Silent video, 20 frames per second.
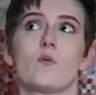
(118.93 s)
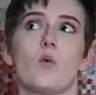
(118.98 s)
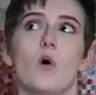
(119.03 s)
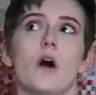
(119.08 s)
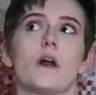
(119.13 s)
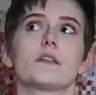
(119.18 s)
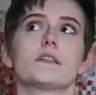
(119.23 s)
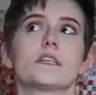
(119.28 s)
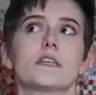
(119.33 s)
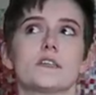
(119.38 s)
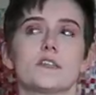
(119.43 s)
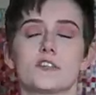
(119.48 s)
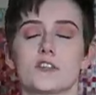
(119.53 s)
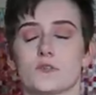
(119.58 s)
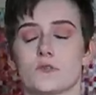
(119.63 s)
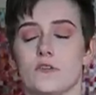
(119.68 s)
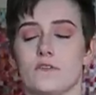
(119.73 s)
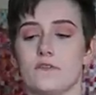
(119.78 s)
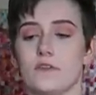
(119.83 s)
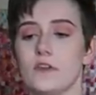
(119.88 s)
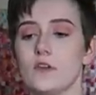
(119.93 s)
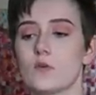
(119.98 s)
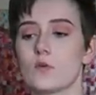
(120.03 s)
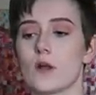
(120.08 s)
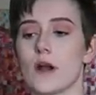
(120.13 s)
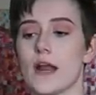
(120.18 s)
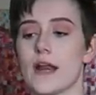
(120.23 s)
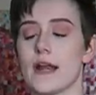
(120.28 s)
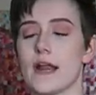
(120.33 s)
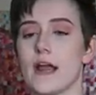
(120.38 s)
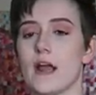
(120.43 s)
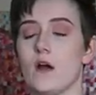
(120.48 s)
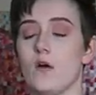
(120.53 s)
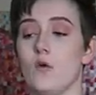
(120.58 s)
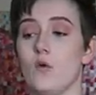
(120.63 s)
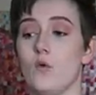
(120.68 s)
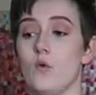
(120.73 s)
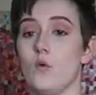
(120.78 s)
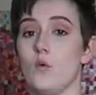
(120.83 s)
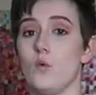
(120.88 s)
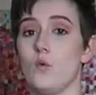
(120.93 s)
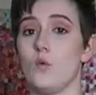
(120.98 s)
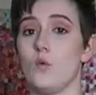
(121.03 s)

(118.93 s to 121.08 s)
wanting to review right now,